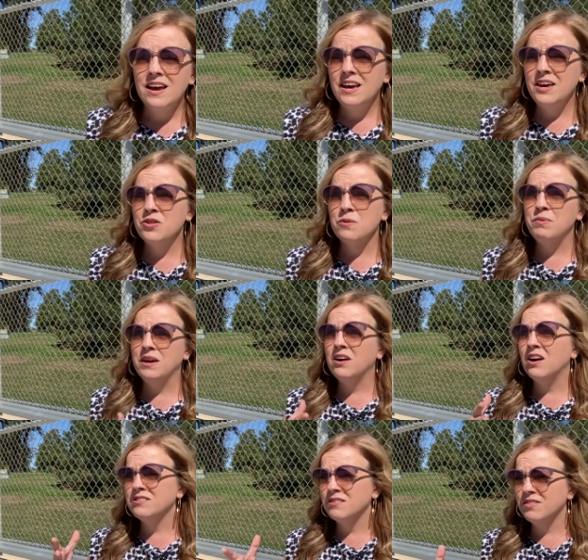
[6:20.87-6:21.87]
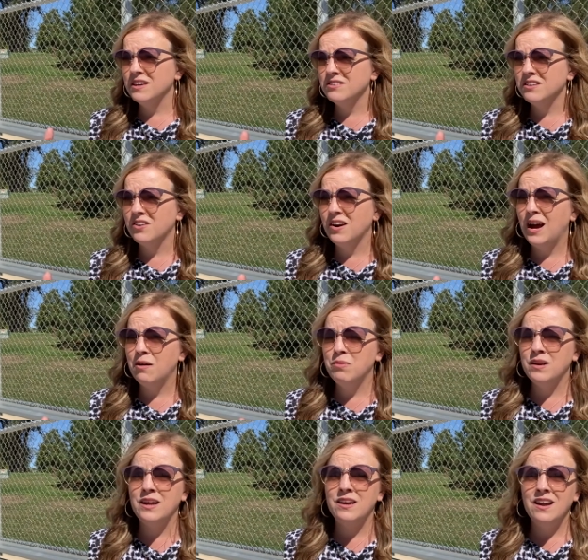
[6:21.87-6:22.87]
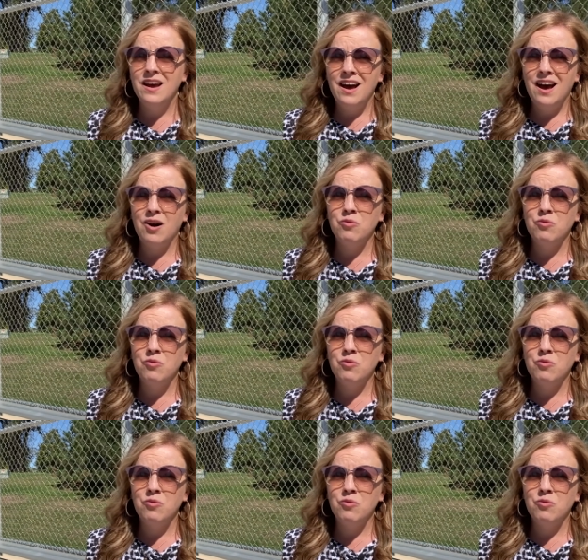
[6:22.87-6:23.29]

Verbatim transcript: either because of things that are happening uh,